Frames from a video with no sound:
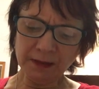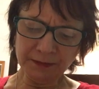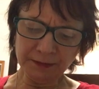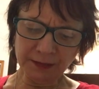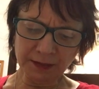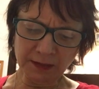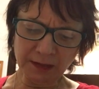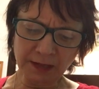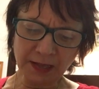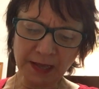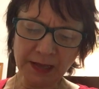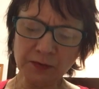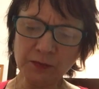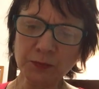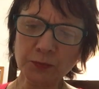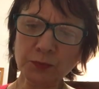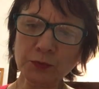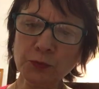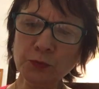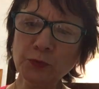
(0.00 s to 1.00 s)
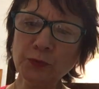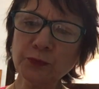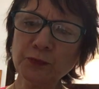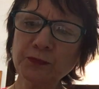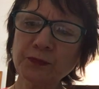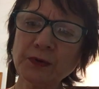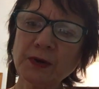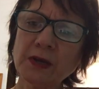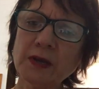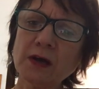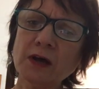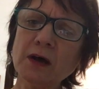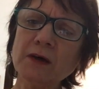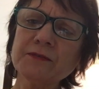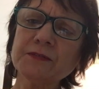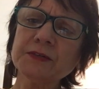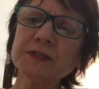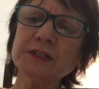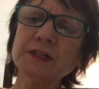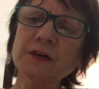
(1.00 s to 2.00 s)
The lead roof
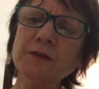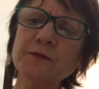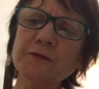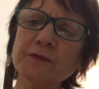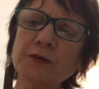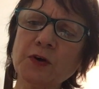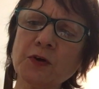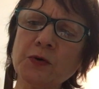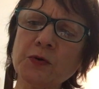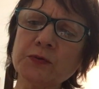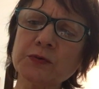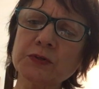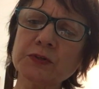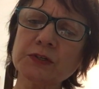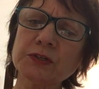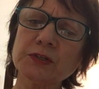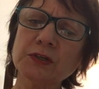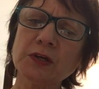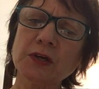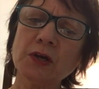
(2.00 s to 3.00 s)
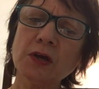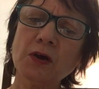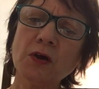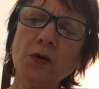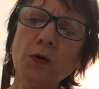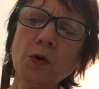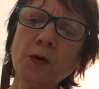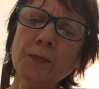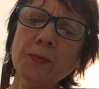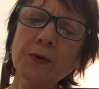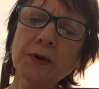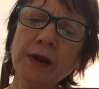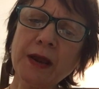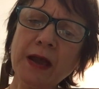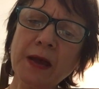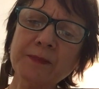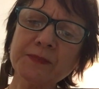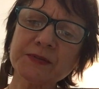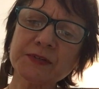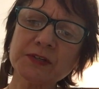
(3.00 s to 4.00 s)
of a dovecote, or
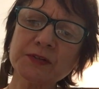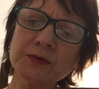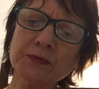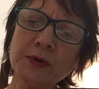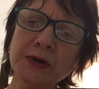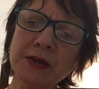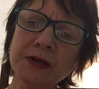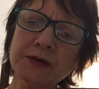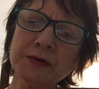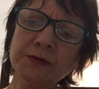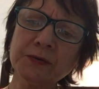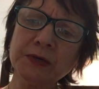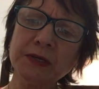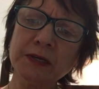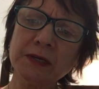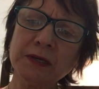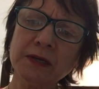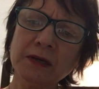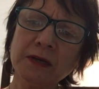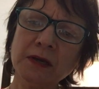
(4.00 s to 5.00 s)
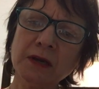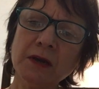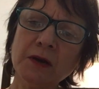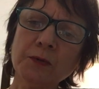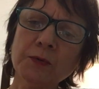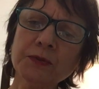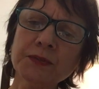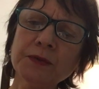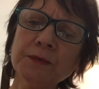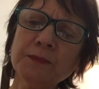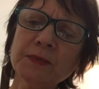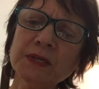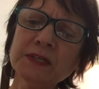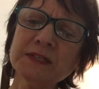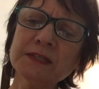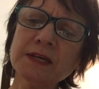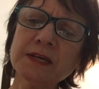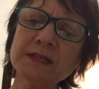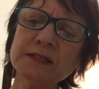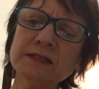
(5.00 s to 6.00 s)
perhaps a granary, with the
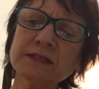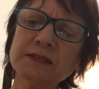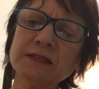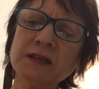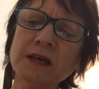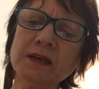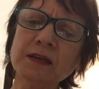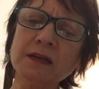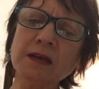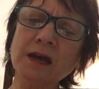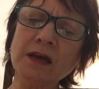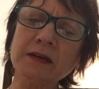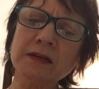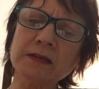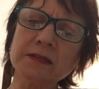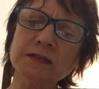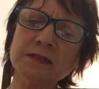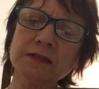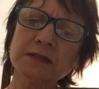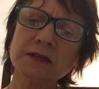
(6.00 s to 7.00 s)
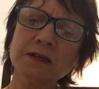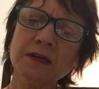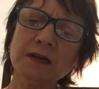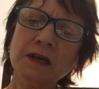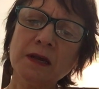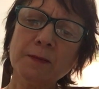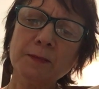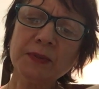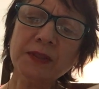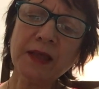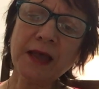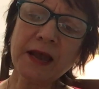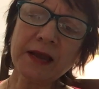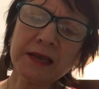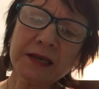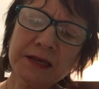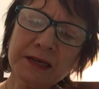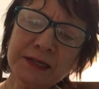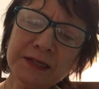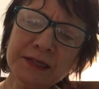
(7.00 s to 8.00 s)
midday sun on it,
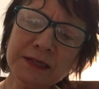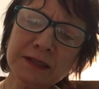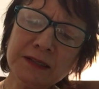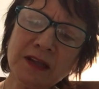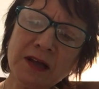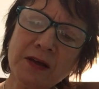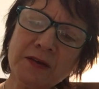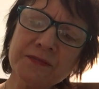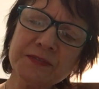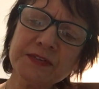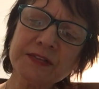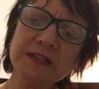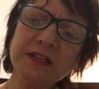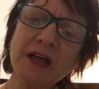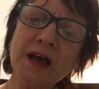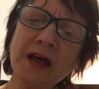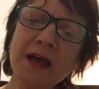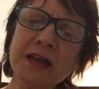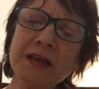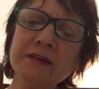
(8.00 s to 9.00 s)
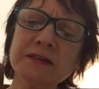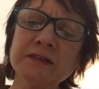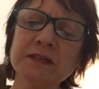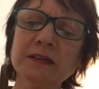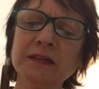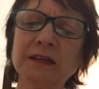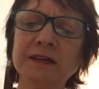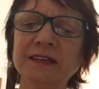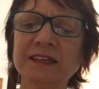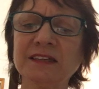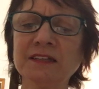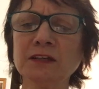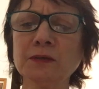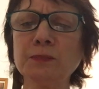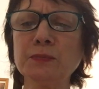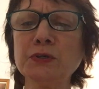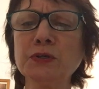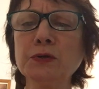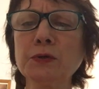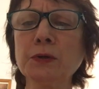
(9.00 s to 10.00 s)
black kid gloves lying in a
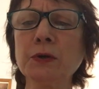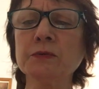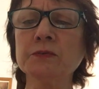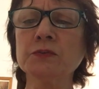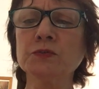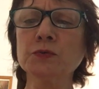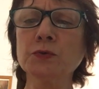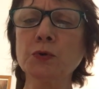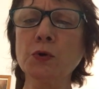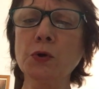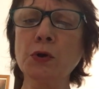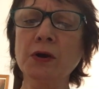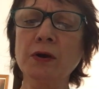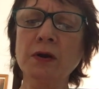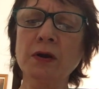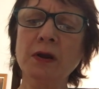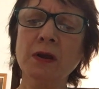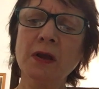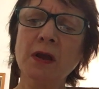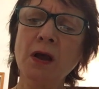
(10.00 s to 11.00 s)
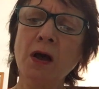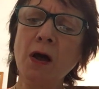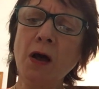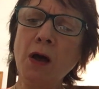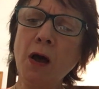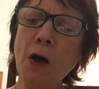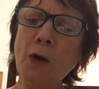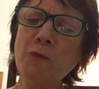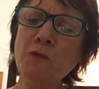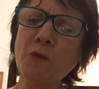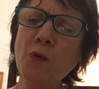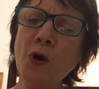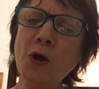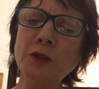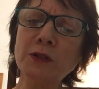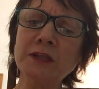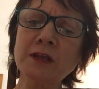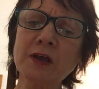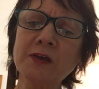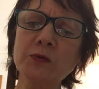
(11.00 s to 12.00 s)
bureau drawer of
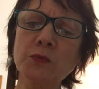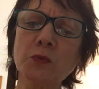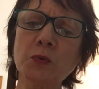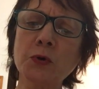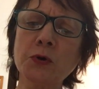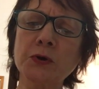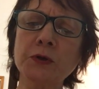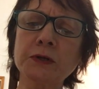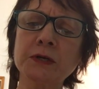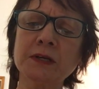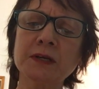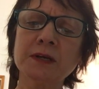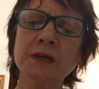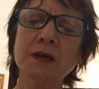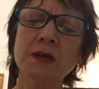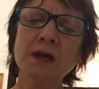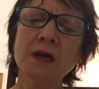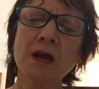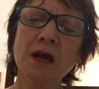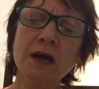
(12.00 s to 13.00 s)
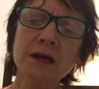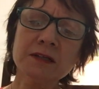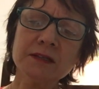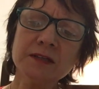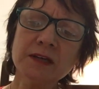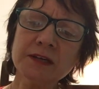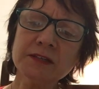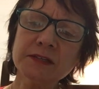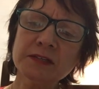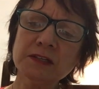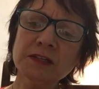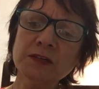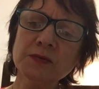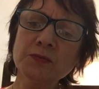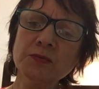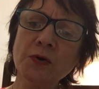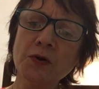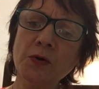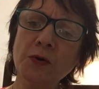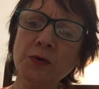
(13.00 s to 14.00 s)
walnut wood, a dusty
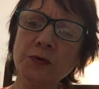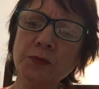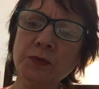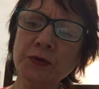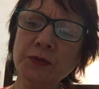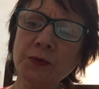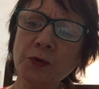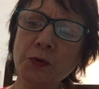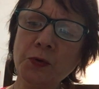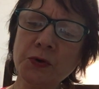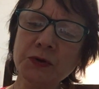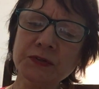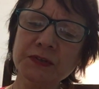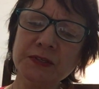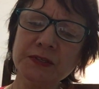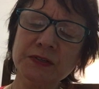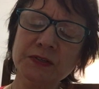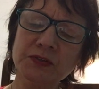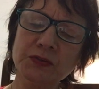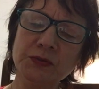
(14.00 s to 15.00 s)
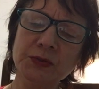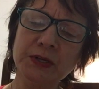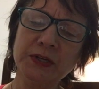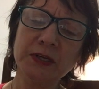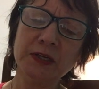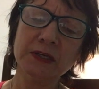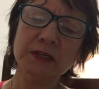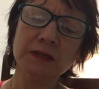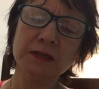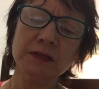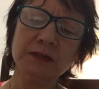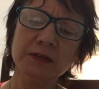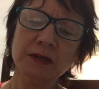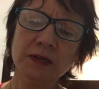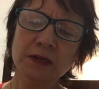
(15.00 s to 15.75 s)
road with horses drinking